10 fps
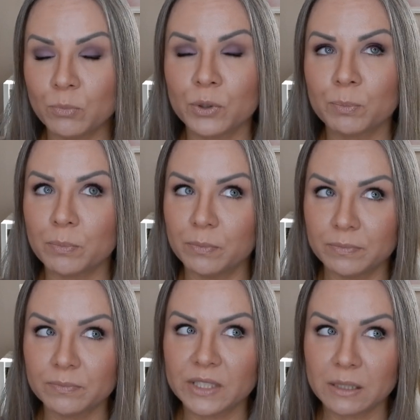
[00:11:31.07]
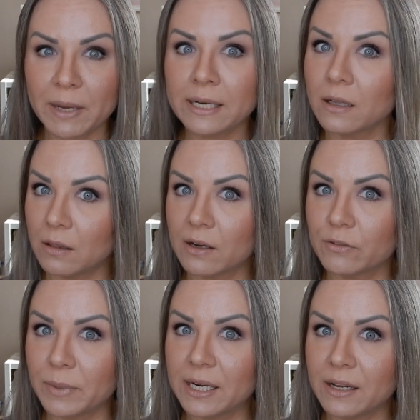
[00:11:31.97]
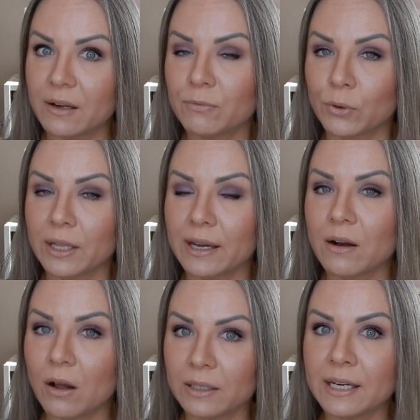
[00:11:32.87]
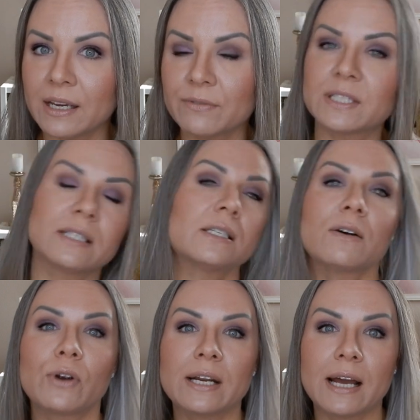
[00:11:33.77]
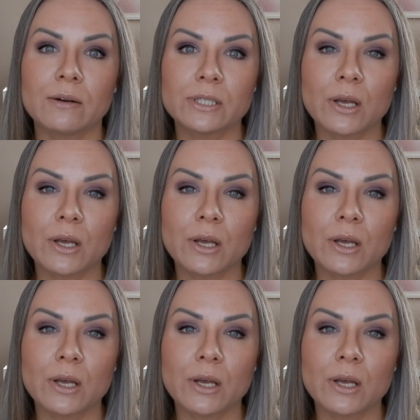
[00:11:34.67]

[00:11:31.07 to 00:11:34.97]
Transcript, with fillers: we're spending a lot of money for like holiday gifts and stuff right now.